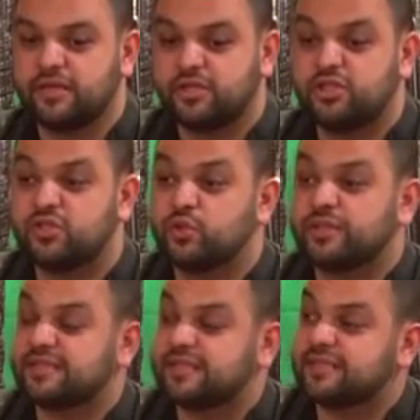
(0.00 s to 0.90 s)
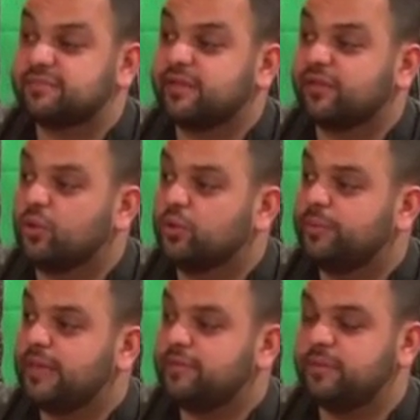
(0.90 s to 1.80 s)
She saw the 6-month-old
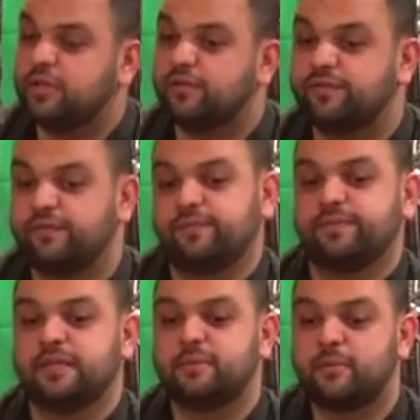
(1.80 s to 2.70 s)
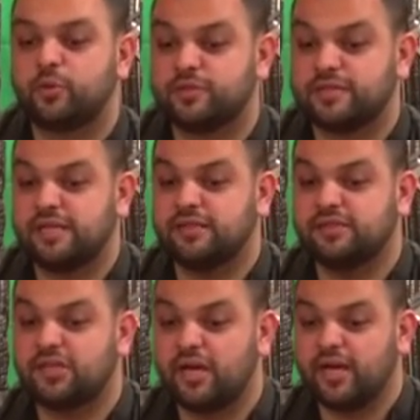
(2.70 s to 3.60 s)
baby of Imam Hussein
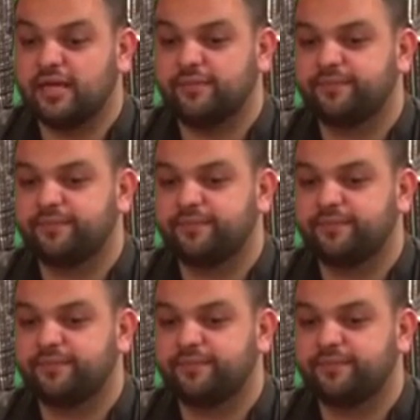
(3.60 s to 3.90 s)
die.